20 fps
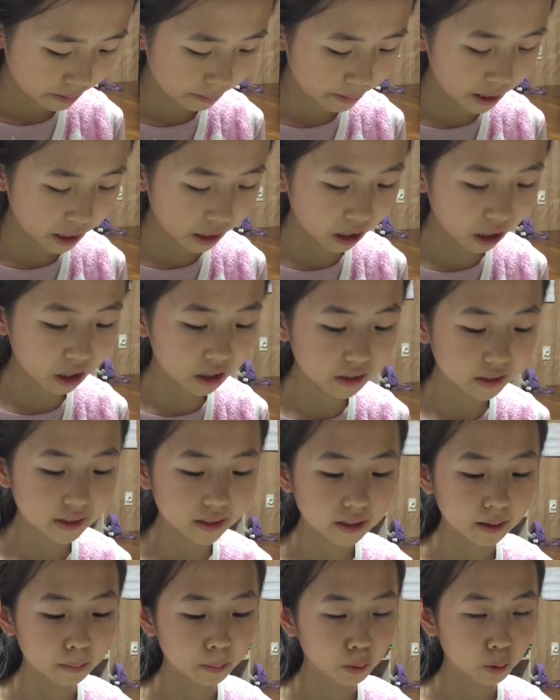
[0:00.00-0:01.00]
Because
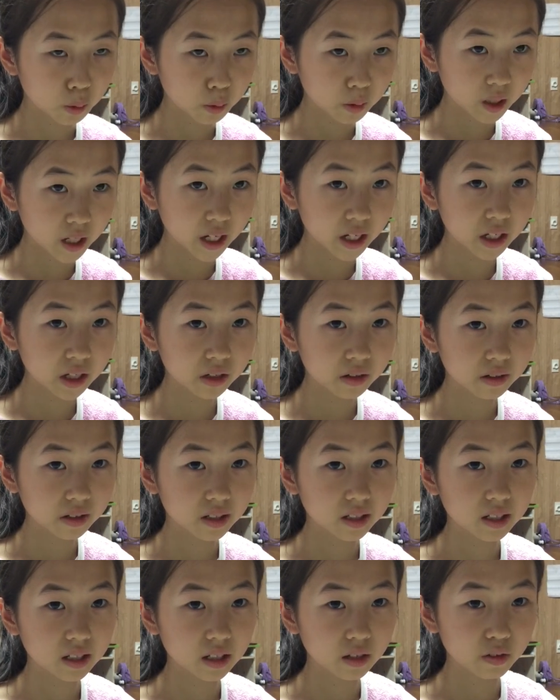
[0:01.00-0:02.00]
the volcano
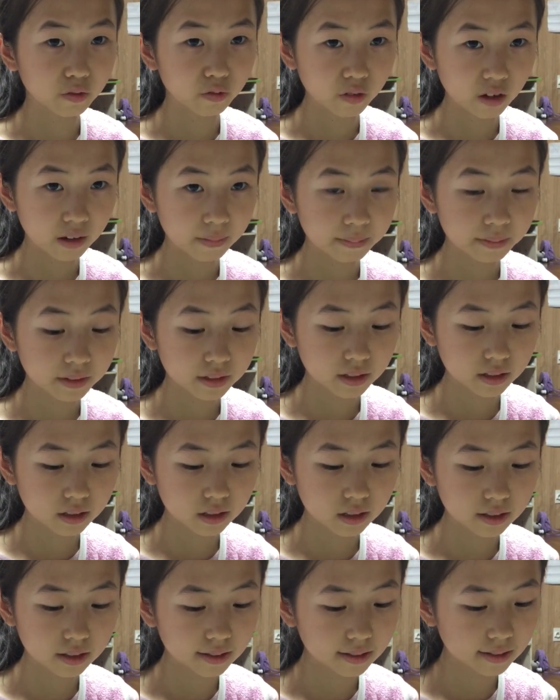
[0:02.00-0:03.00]
is erupt.
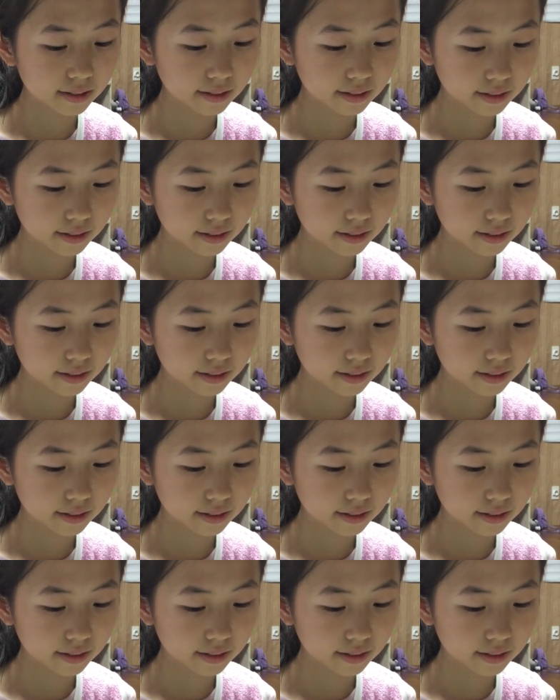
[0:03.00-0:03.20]
Okay.